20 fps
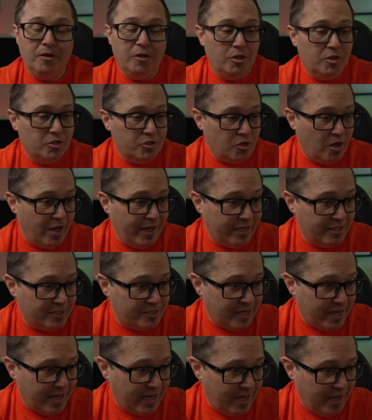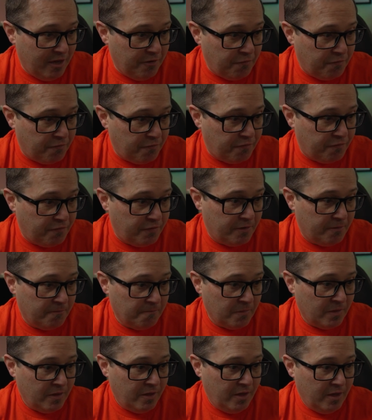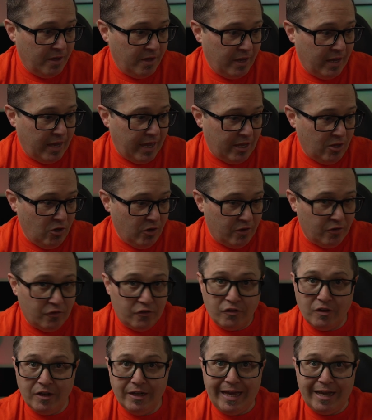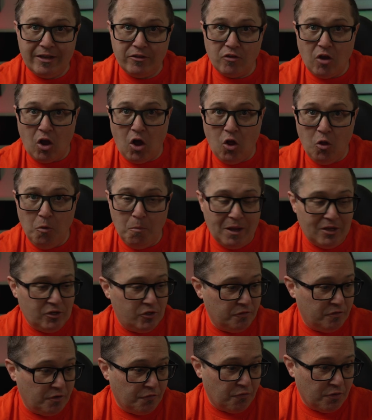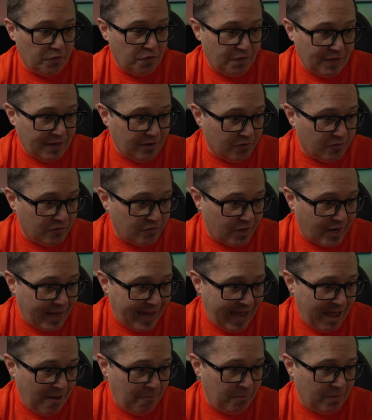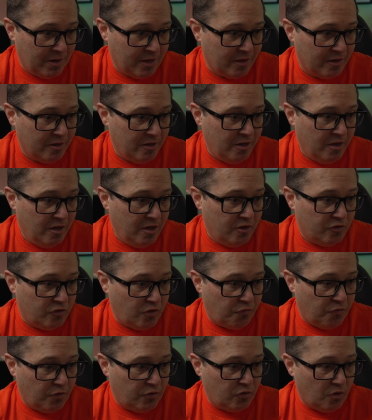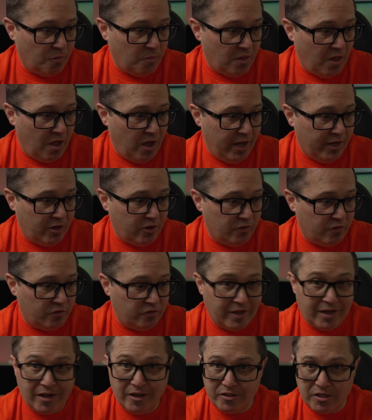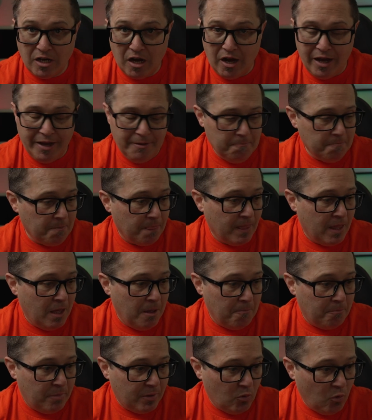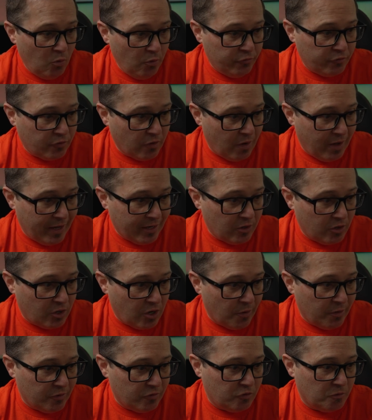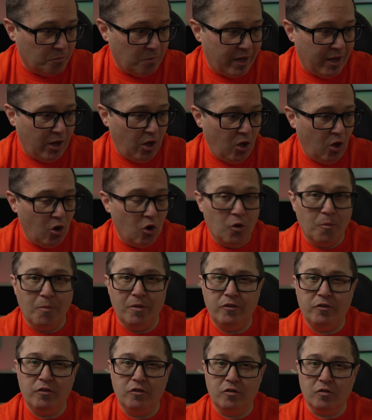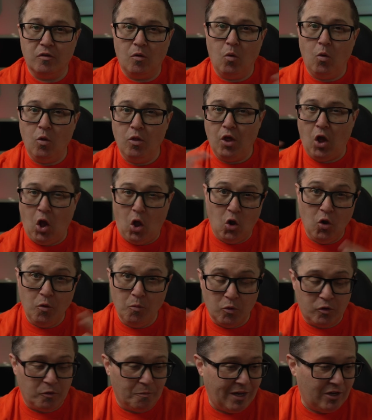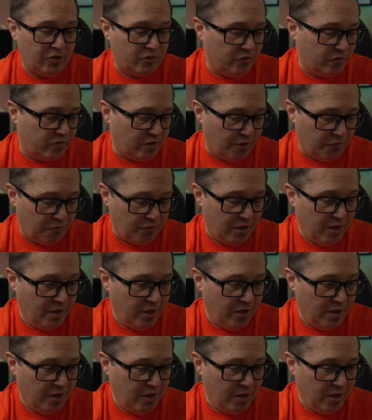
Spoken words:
So I can say if, and you can select a whole bunch of different things that are happening. So for example, I could set a time, but also I could go into my home, and this is all the home automation stuff